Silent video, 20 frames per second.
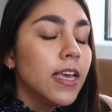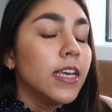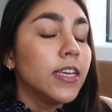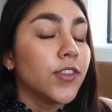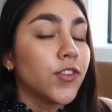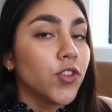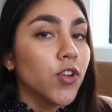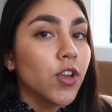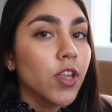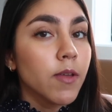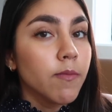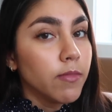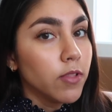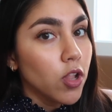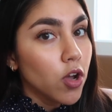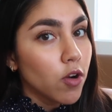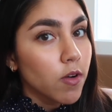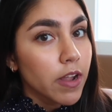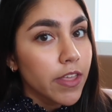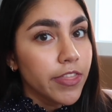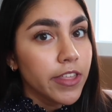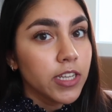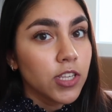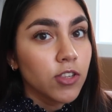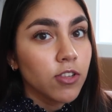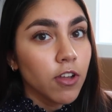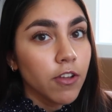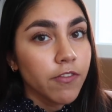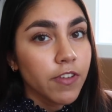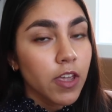is sodium lauryl
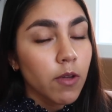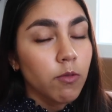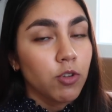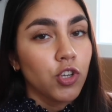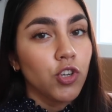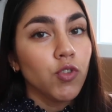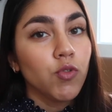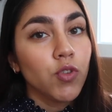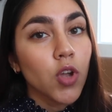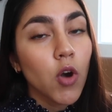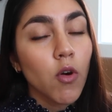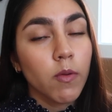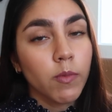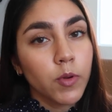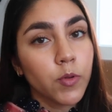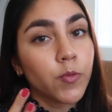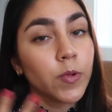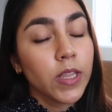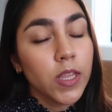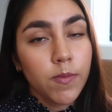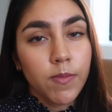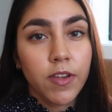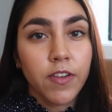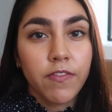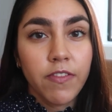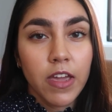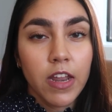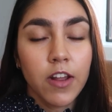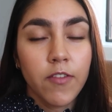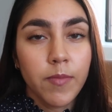sulfate, which you know I'm a really
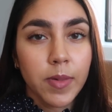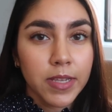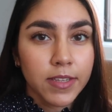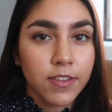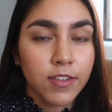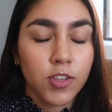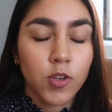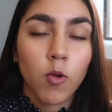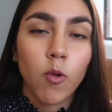big fan of because it's